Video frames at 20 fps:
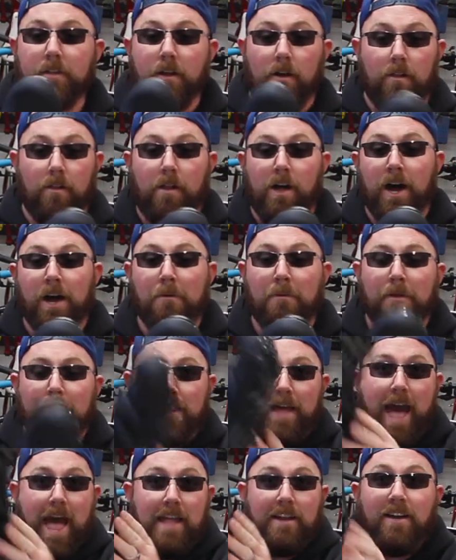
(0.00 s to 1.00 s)
Along with
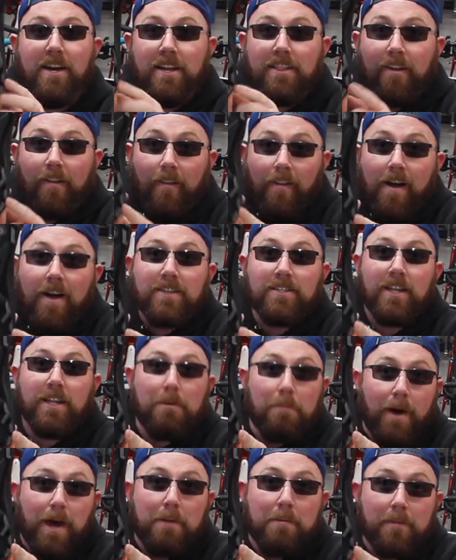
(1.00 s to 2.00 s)
that, the lugs on
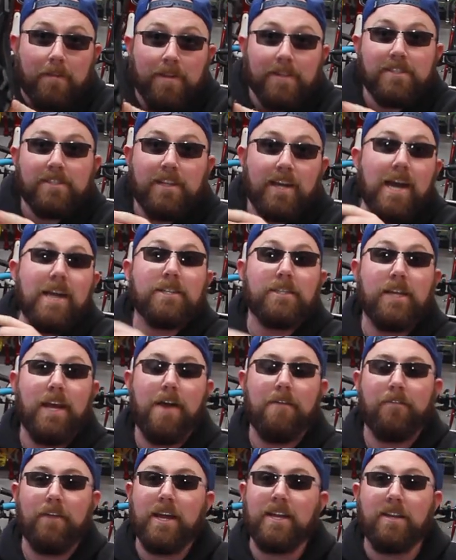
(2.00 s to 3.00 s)
the bottom of this, they actually
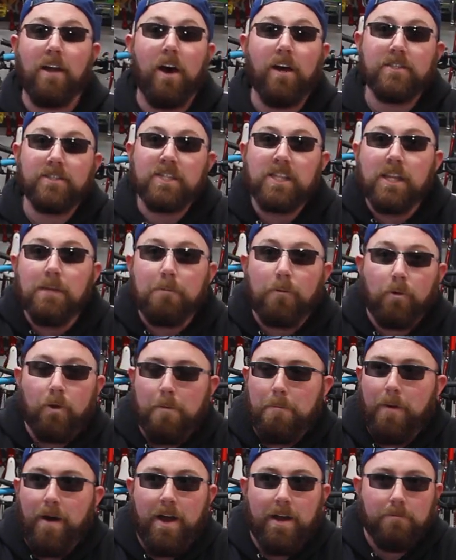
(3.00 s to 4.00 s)
have like non-slip
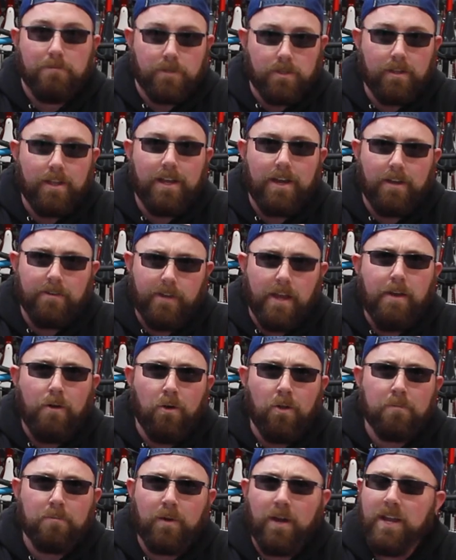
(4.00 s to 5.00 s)
grip on them. So they, they
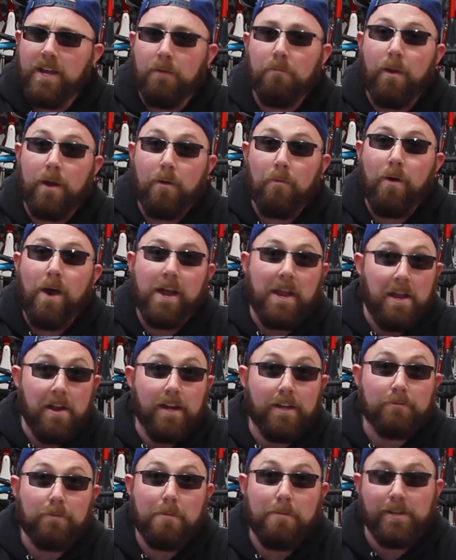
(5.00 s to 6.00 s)
hold pretty good when you're walking. You
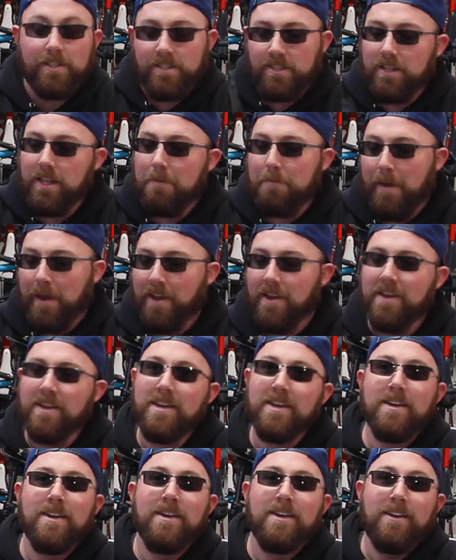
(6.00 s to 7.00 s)
are not worried about slipping.
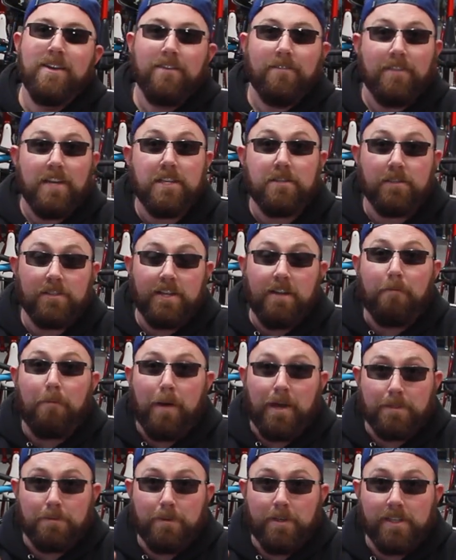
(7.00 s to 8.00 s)
These ones you have a
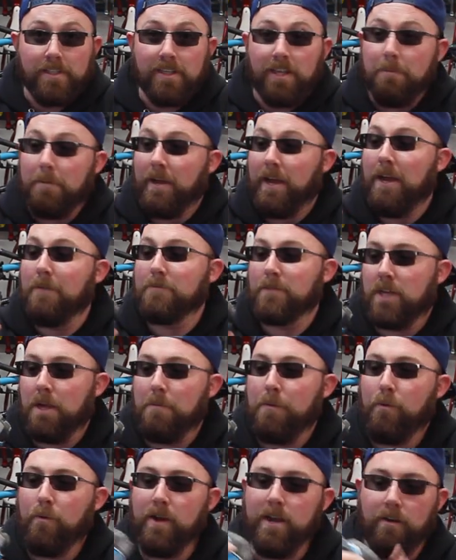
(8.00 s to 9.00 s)
possibility of slipping. I'm just
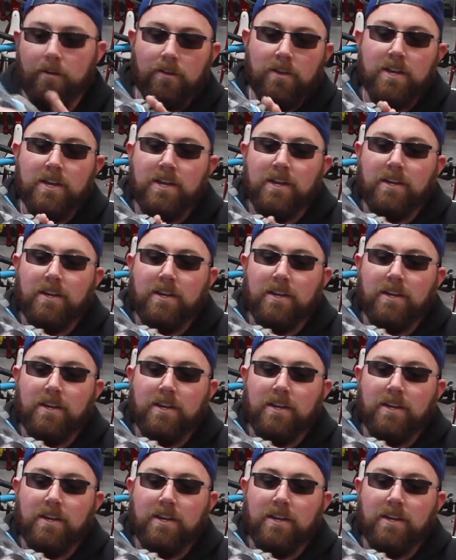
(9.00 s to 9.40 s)
gonna be real.